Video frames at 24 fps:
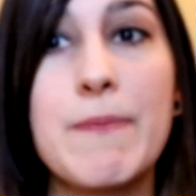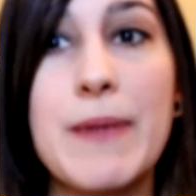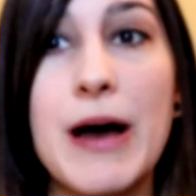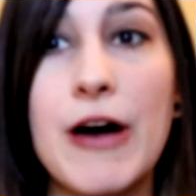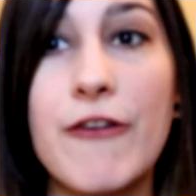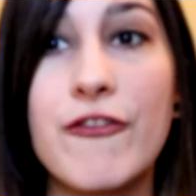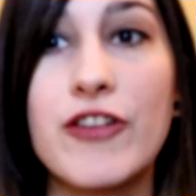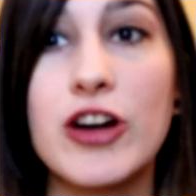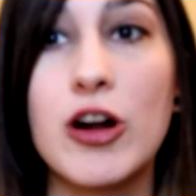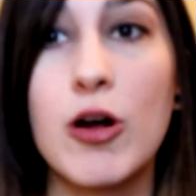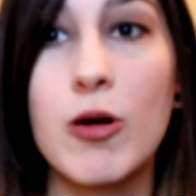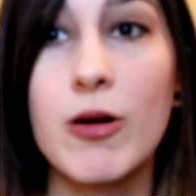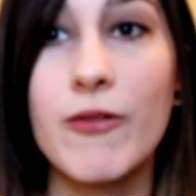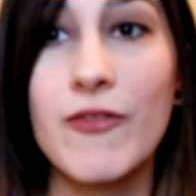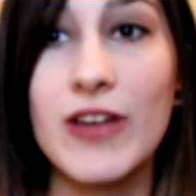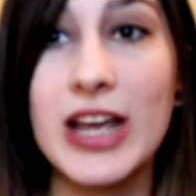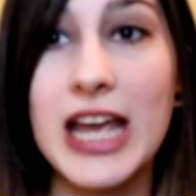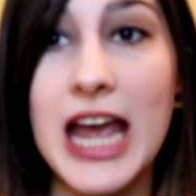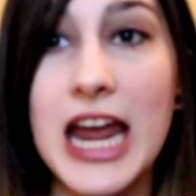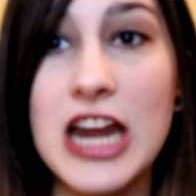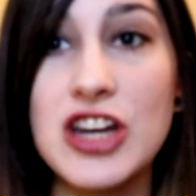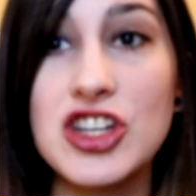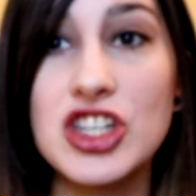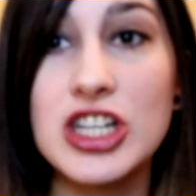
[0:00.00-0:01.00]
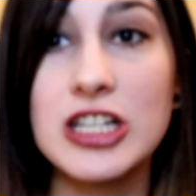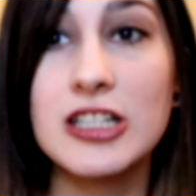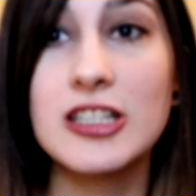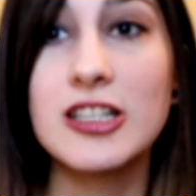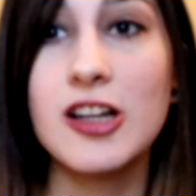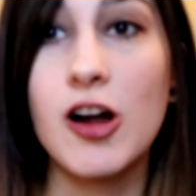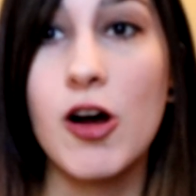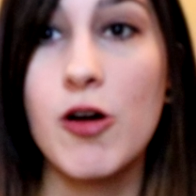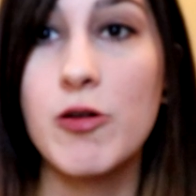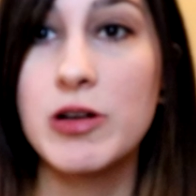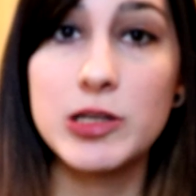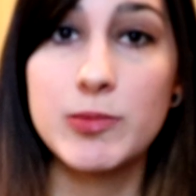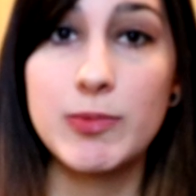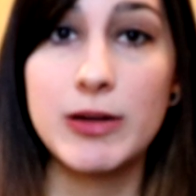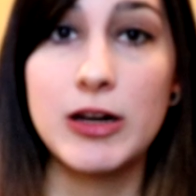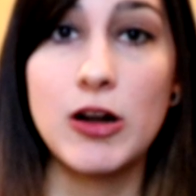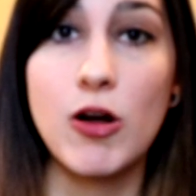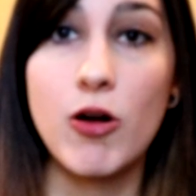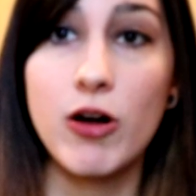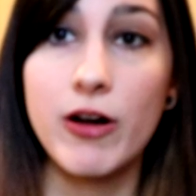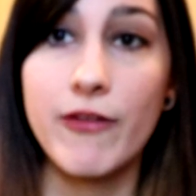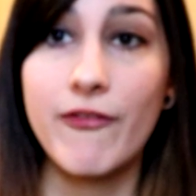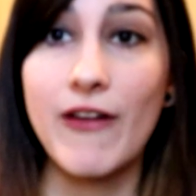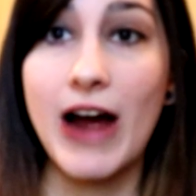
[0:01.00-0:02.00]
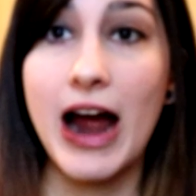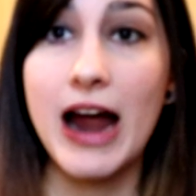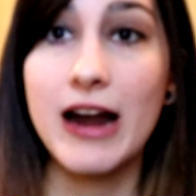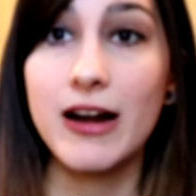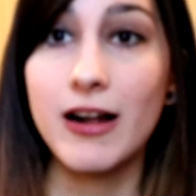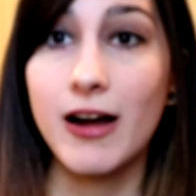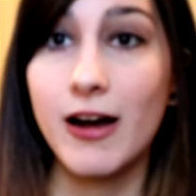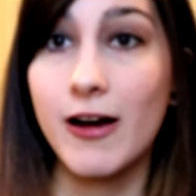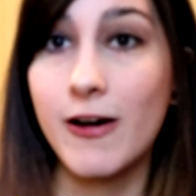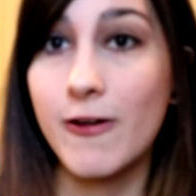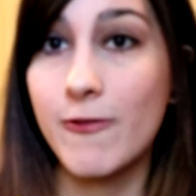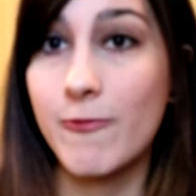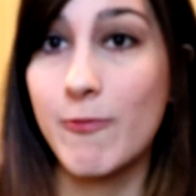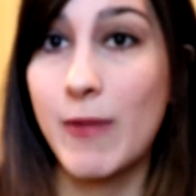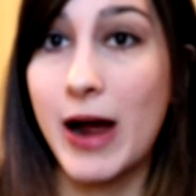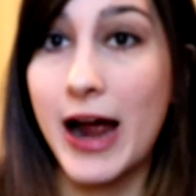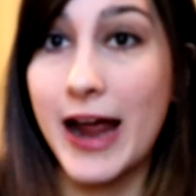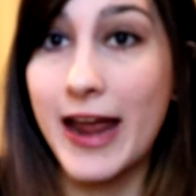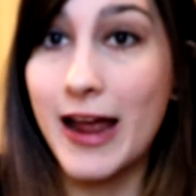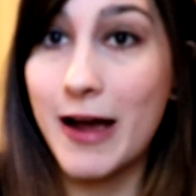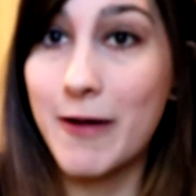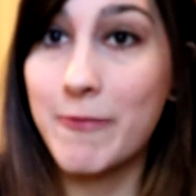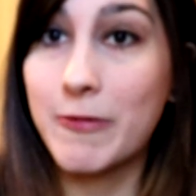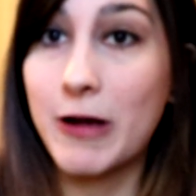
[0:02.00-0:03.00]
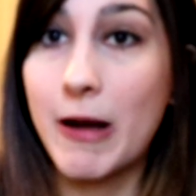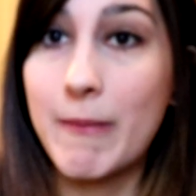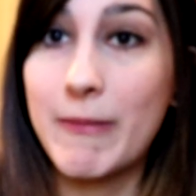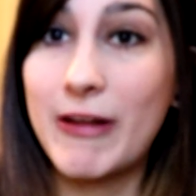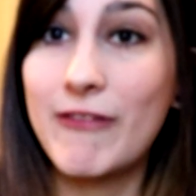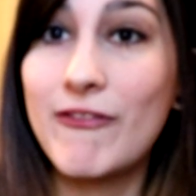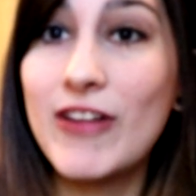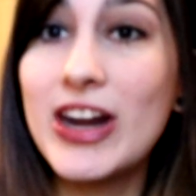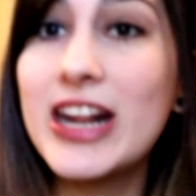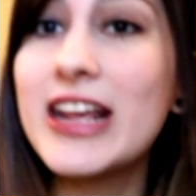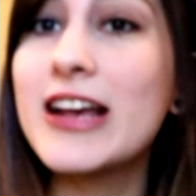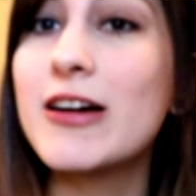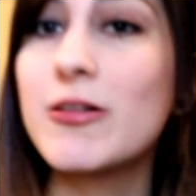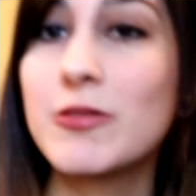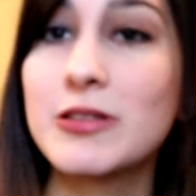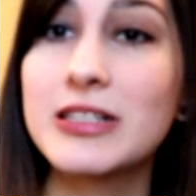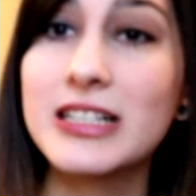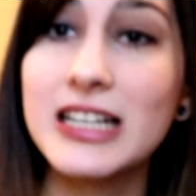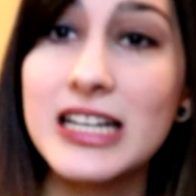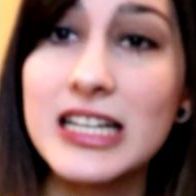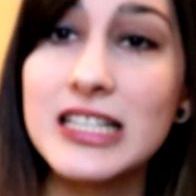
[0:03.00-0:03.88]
bell for notifications to always be notified of my upcoming videos,